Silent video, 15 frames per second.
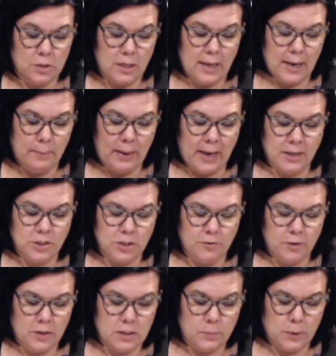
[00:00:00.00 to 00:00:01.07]
There's a lot of passion
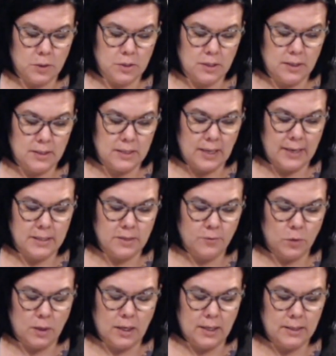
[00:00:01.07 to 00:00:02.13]
for this person, this Ace of
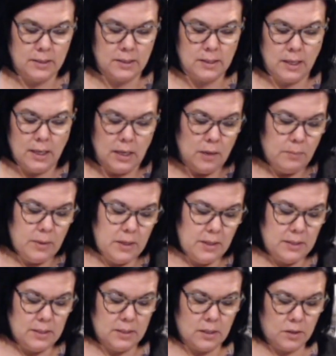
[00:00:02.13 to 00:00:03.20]
Wands, but
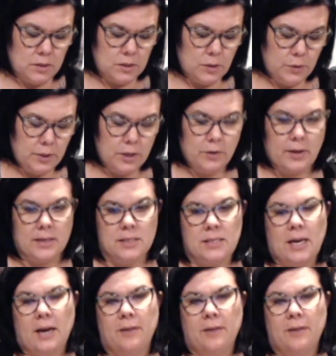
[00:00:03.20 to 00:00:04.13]
this is also, you know, that